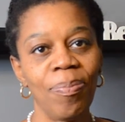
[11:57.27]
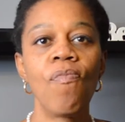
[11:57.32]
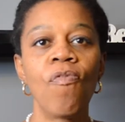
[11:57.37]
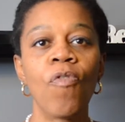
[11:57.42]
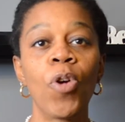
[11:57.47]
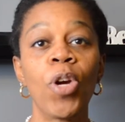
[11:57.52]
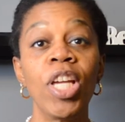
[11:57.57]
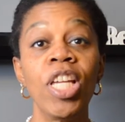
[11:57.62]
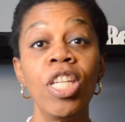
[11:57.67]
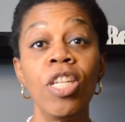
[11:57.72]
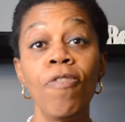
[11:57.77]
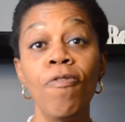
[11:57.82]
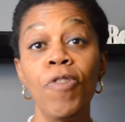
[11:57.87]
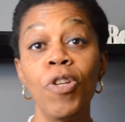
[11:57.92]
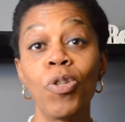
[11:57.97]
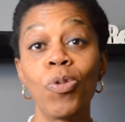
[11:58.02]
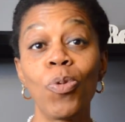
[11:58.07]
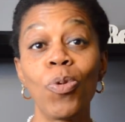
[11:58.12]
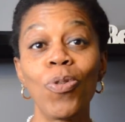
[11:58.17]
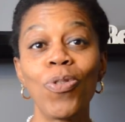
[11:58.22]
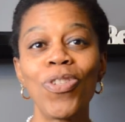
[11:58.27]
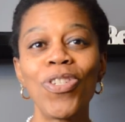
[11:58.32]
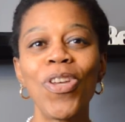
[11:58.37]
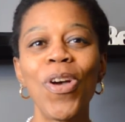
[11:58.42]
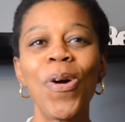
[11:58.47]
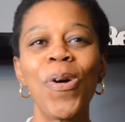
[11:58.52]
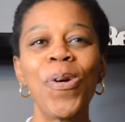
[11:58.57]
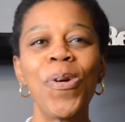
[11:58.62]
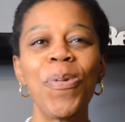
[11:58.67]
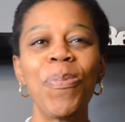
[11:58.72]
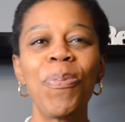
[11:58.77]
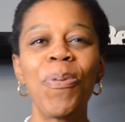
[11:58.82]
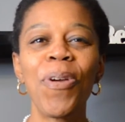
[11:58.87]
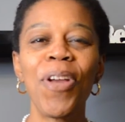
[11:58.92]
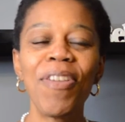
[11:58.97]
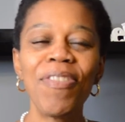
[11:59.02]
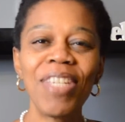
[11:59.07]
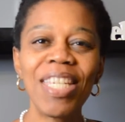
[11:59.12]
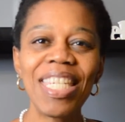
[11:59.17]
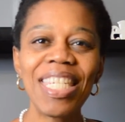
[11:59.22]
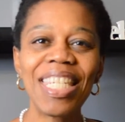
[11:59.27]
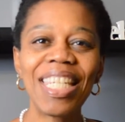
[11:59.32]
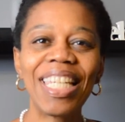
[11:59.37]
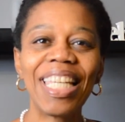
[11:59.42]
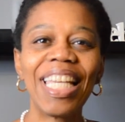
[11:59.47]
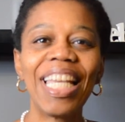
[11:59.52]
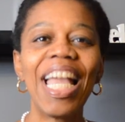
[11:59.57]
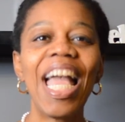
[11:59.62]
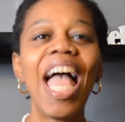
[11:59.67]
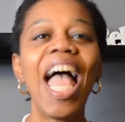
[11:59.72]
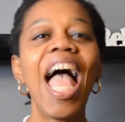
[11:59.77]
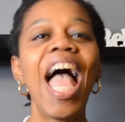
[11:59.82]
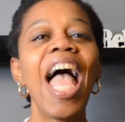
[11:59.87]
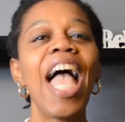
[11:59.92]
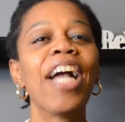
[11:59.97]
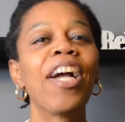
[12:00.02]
For individuals who previously had